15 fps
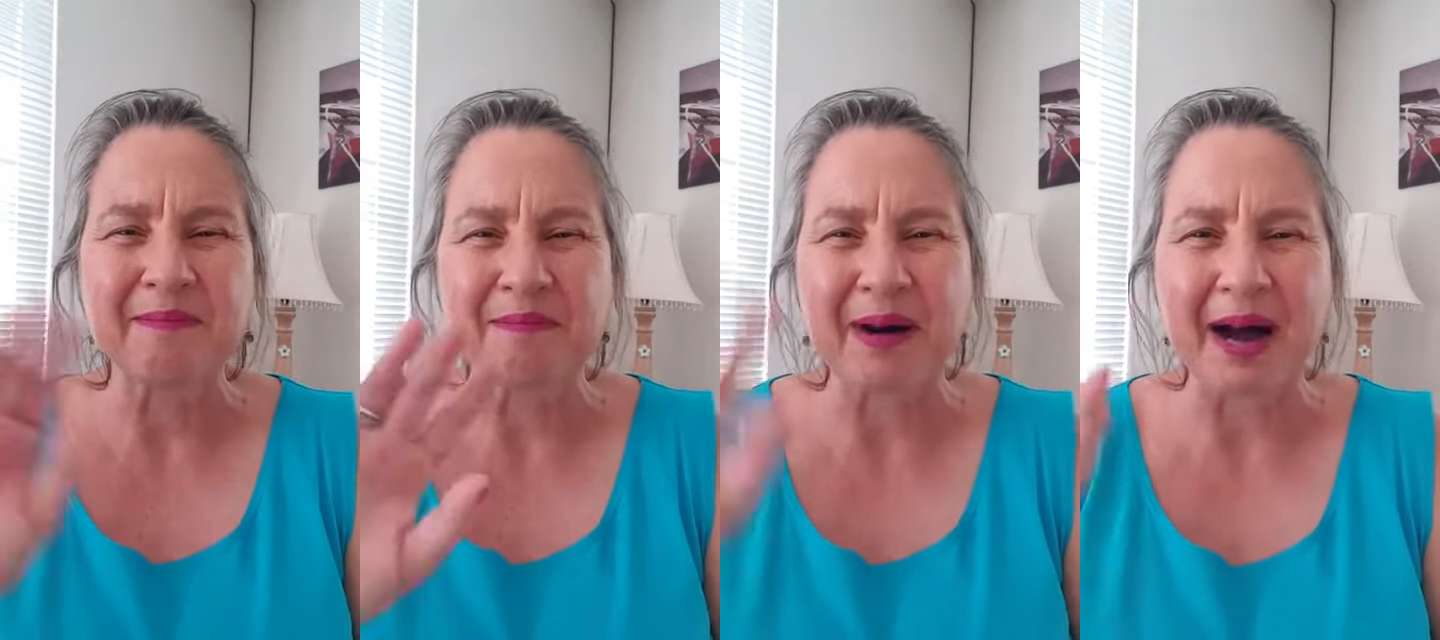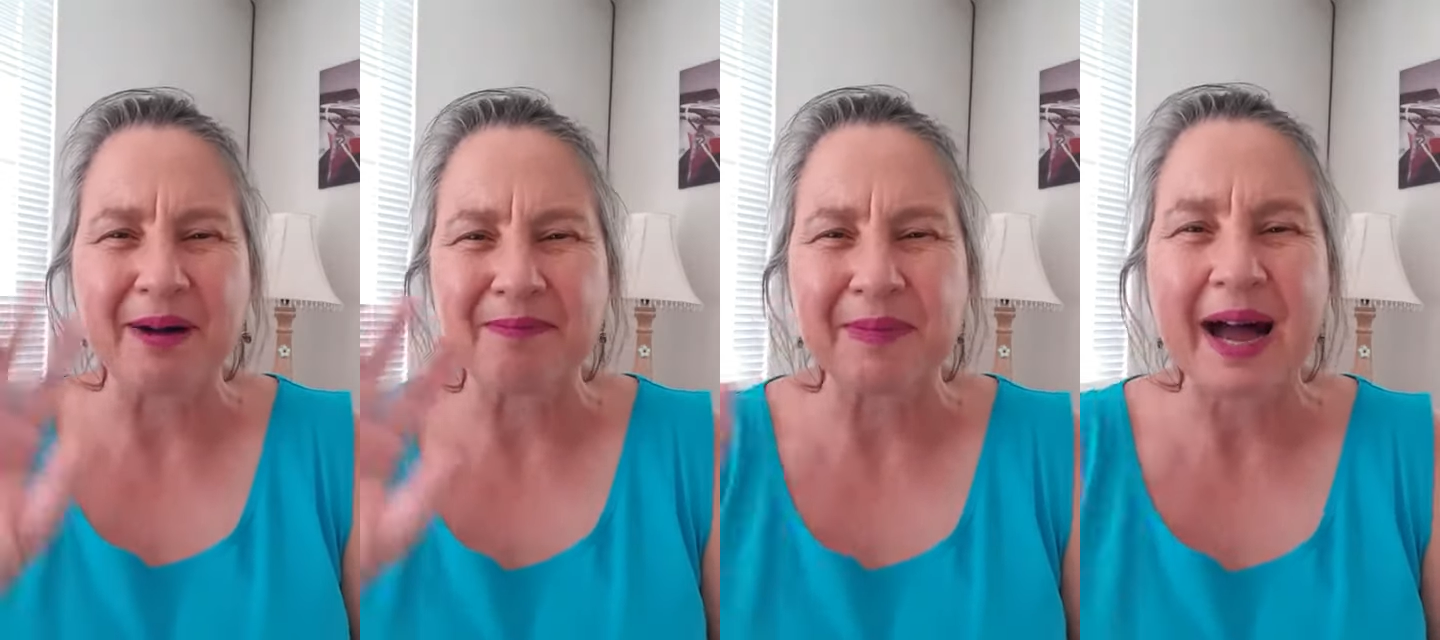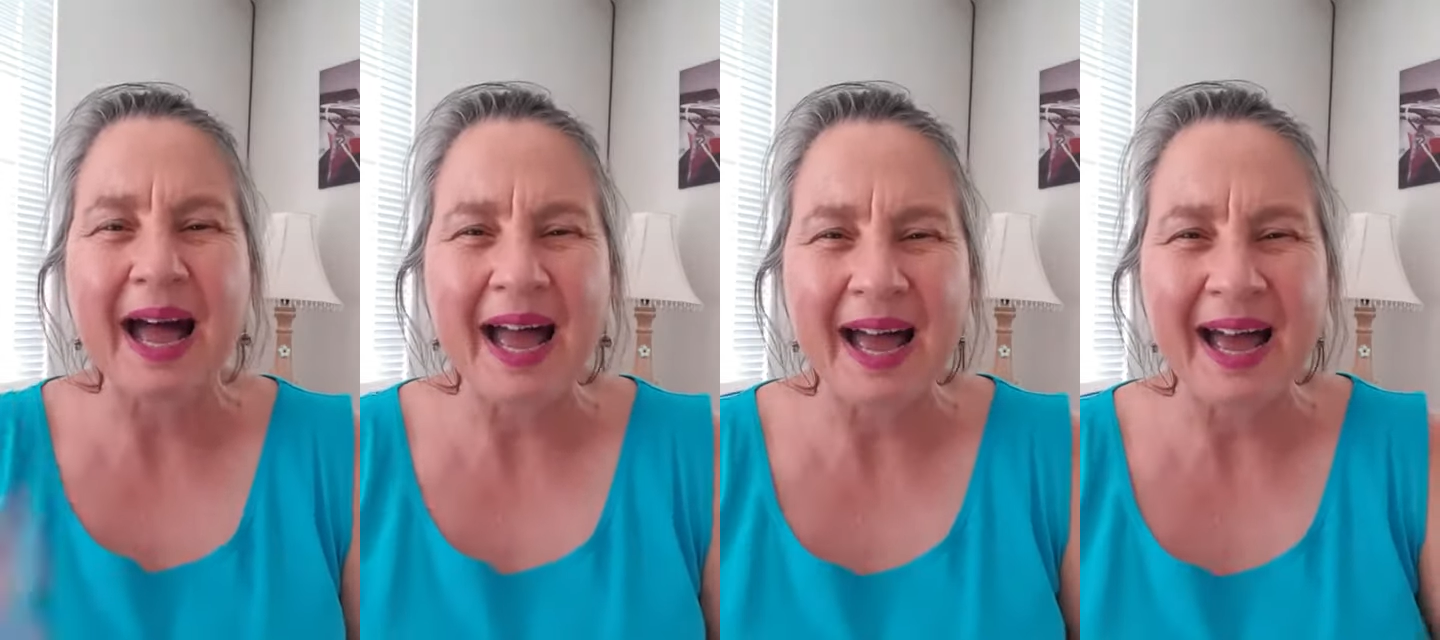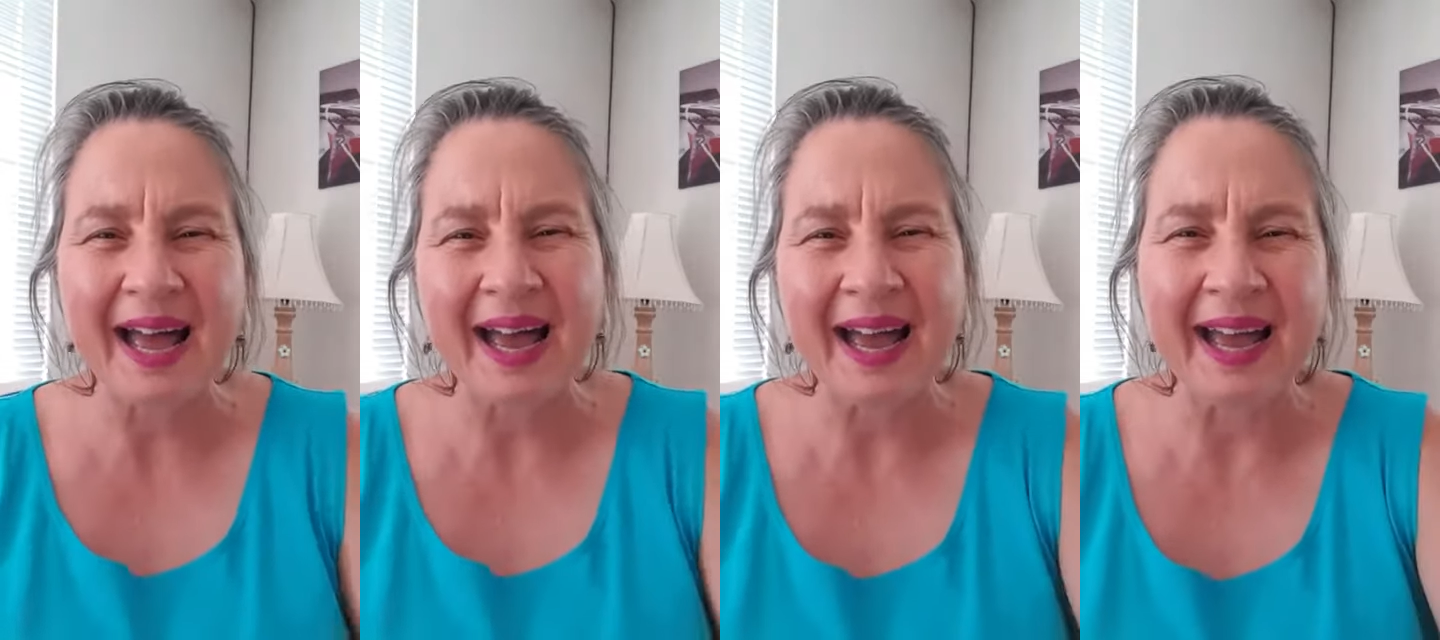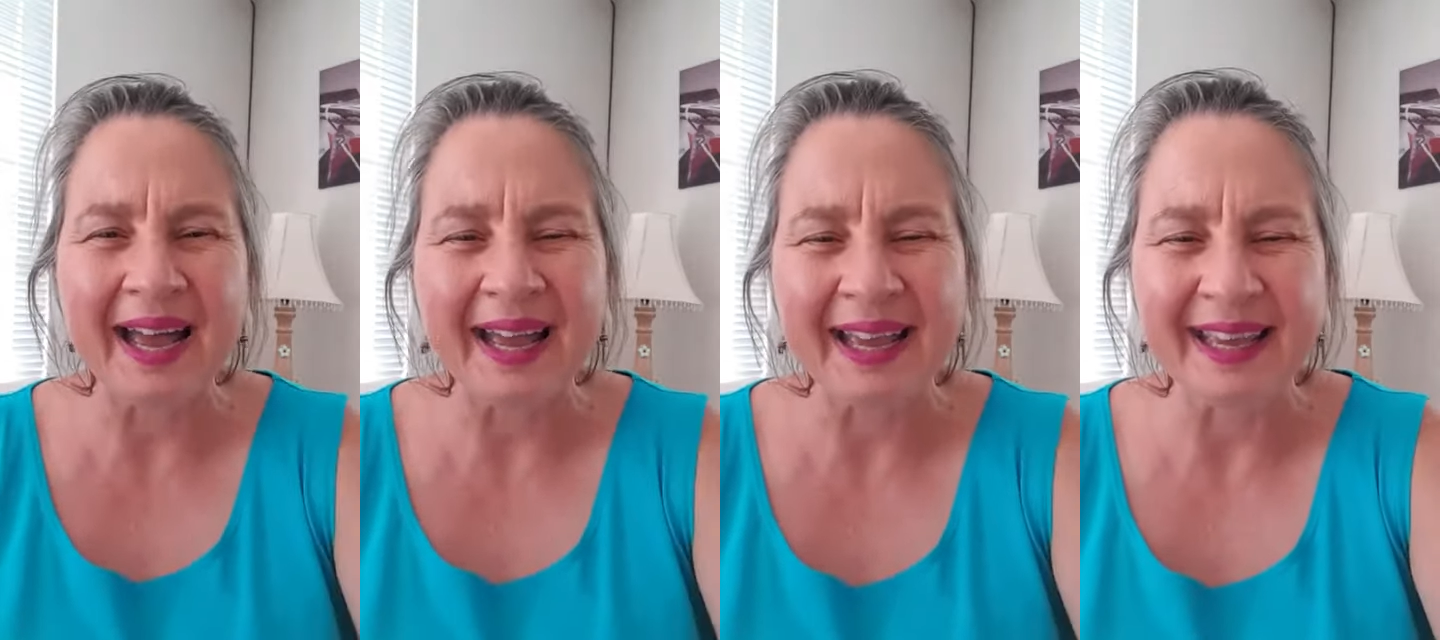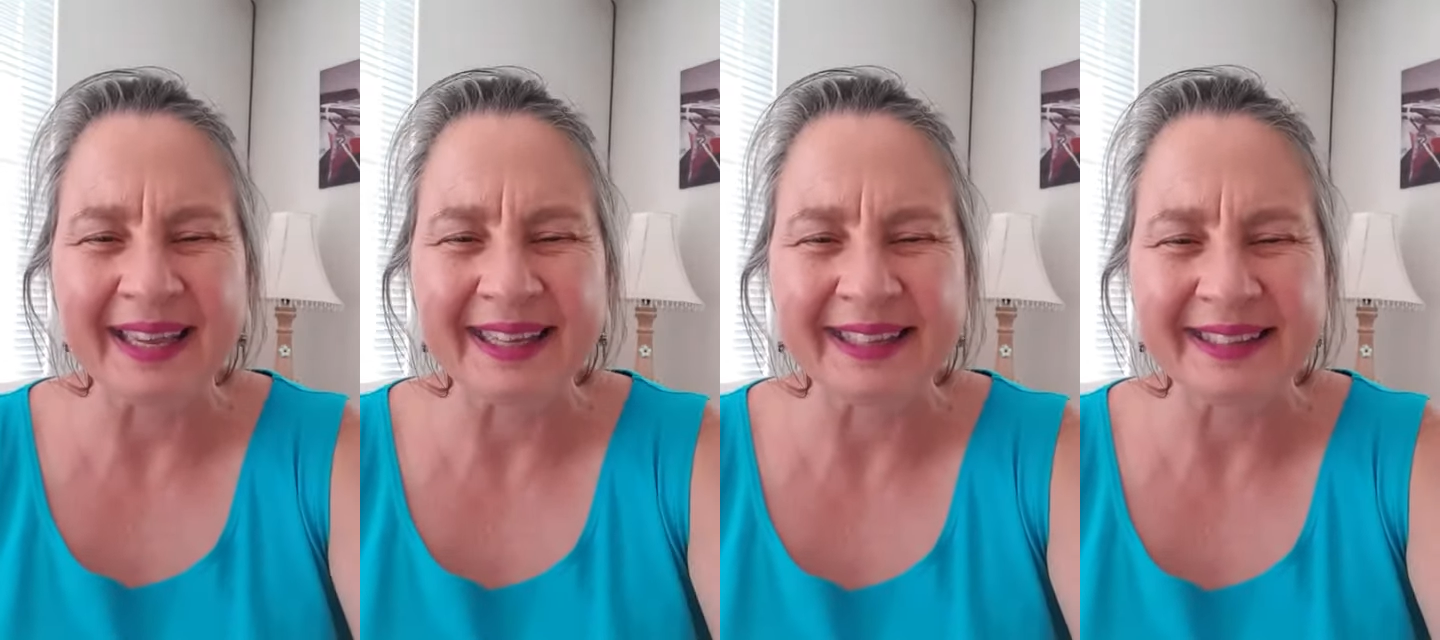
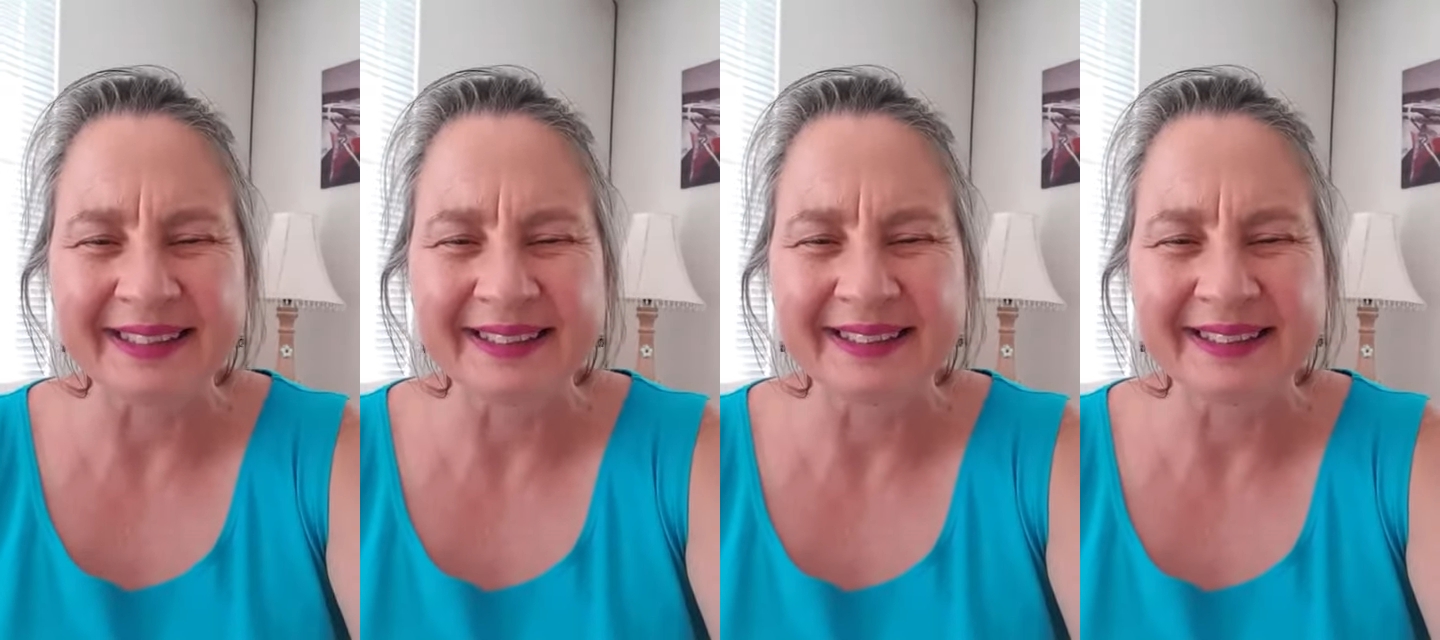Bye-bye.